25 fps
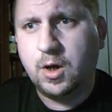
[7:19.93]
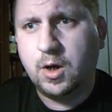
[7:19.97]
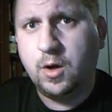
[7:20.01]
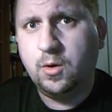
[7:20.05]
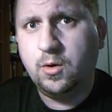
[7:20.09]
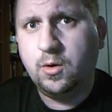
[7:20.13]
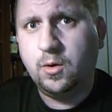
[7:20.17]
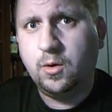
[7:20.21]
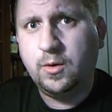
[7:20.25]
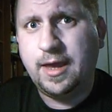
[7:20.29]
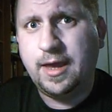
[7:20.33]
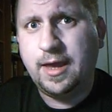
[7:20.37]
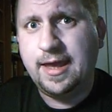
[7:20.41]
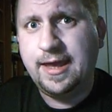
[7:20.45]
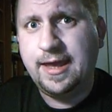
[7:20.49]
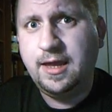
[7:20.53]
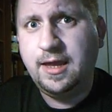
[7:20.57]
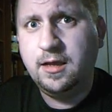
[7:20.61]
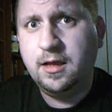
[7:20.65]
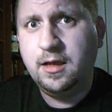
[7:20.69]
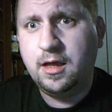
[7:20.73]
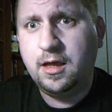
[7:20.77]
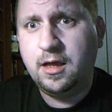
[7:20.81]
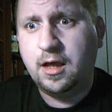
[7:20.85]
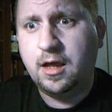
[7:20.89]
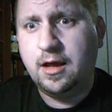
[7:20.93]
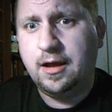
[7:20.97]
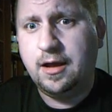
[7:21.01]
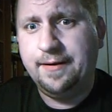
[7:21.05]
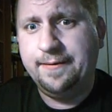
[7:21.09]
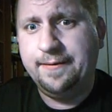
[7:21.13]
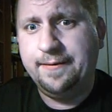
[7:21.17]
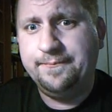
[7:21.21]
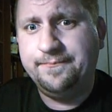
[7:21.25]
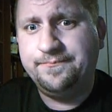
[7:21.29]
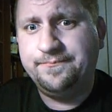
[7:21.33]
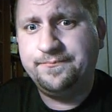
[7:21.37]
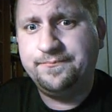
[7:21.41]
Oh, okay.
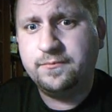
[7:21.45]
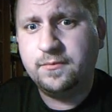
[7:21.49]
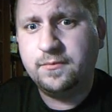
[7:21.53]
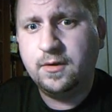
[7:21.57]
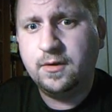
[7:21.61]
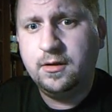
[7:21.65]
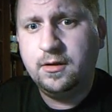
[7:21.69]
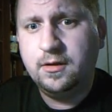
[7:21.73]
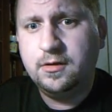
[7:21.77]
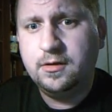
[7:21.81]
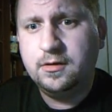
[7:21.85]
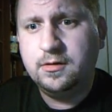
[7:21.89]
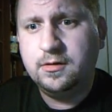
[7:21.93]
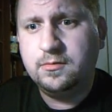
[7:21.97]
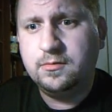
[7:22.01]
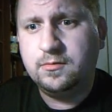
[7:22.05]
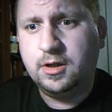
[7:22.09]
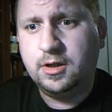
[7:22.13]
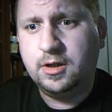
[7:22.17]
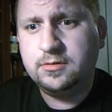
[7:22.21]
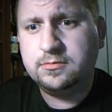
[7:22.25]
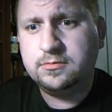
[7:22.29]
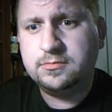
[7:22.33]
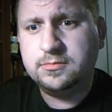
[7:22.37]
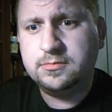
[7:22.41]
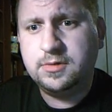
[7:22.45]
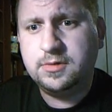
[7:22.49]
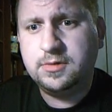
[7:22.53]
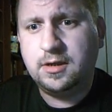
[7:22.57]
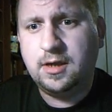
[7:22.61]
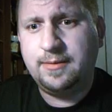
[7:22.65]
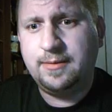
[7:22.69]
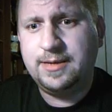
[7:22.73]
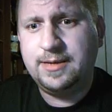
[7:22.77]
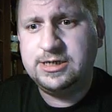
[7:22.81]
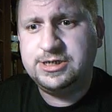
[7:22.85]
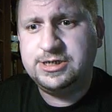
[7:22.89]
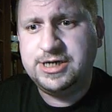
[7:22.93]
Well,
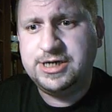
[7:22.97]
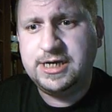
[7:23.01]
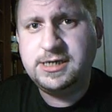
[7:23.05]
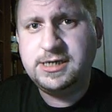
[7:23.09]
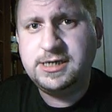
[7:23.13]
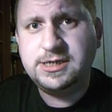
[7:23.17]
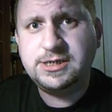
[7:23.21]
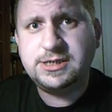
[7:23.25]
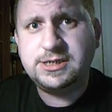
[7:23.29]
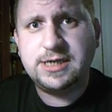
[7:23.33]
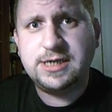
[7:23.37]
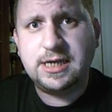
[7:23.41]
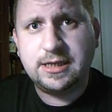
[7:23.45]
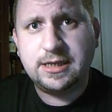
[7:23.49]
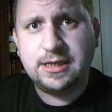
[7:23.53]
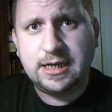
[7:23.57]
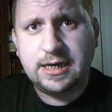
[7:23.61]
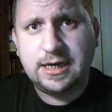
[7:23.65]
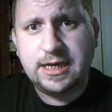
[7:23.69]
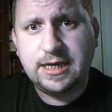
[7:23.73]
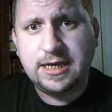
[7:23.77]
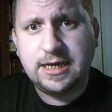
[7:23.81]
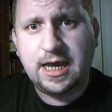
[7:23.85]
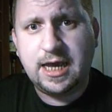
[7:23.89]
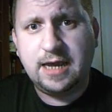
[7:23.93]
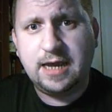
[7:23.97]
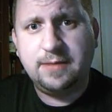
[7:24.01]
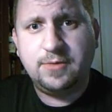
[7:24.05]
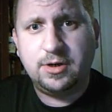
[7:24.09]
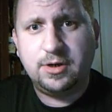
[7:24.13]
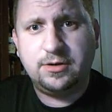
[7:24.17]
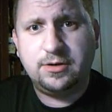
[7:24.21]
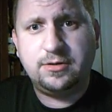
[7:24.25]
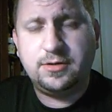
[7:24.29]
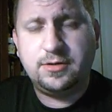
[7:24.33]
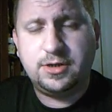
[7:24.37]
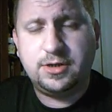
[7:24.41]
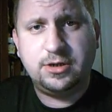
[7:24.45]
I mean, Jesus said that he came
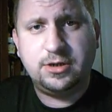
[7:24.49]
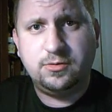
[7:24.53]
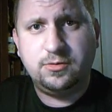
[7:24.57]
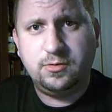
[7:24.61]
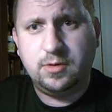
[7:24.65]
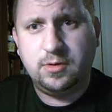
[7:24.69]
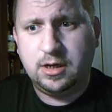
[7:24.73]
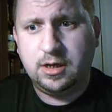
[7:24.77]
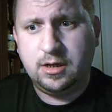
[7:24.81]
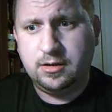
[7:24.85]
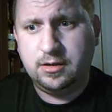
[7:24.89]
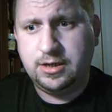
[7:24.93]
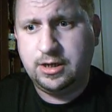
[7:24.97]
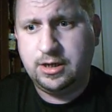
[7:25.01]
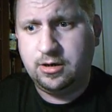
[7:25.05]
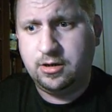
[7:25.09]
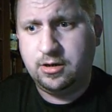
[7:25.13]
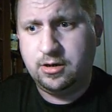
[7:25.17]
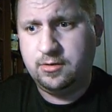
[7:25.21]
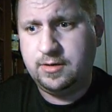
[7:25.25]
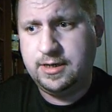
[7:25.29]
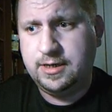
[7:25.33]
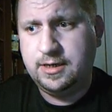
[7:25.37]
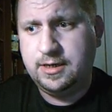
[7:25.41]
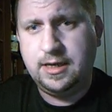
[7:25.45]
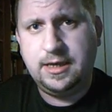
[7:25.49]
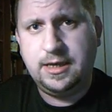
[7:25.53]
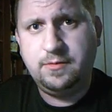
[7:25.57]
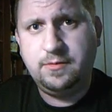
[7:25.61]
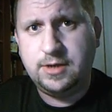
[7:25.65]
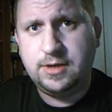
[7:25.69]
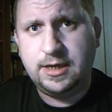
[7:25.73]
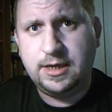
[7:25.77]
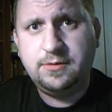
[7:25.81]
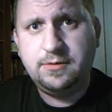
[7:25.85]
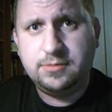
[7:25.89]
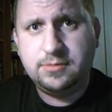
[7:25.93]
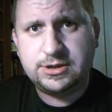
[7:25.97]
he
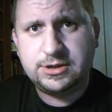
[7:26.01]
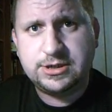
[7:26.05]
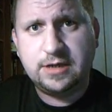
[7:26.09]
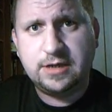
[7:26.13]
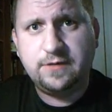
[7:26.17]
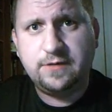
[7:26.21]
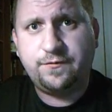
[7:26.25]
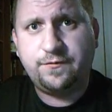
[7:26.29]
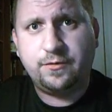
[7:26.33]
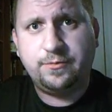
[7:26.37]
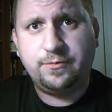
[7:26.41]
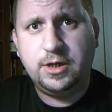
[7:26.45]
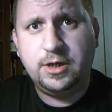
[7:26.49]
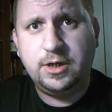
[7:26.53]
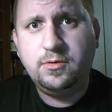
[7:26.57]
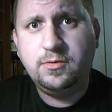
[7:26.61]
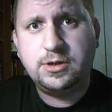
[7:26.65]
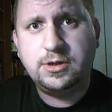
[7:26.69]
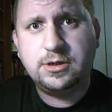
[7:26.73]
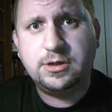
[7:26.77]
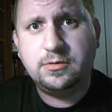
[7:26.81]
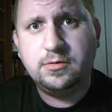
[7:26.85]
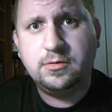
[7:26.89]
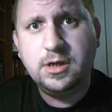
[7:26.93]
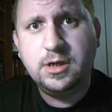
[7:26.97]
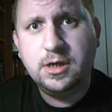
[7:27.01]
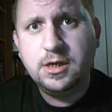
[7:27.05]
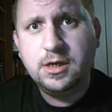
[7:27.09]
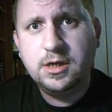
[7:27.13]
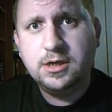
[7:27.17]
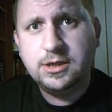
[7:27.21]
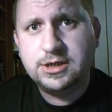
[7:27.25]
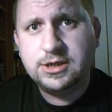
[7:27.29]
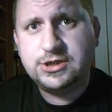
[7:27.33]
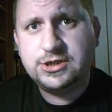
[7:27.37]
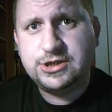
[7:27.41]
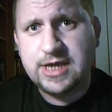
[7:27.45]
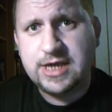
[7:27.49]
was sent from you to
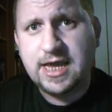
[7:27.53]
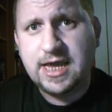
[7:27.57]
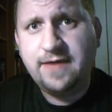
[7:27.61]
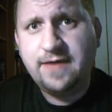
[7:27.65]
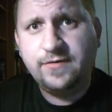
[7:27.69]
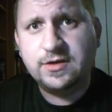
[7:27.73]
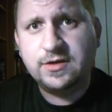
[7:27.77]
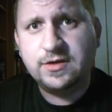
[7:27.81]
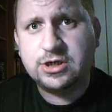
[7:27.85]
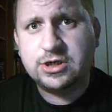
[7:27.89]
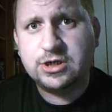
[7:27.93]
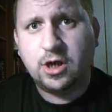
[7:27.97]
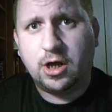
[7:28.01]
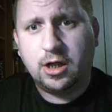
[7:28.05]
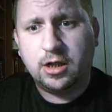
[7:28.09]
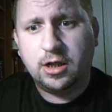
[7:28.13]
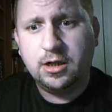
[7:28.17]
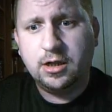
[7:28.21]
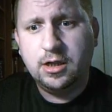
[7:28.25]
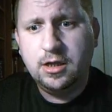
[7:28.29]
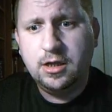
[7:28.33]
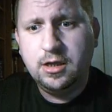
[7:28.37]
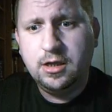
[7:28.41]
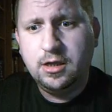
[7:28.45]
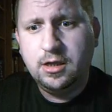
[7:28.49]
save us all.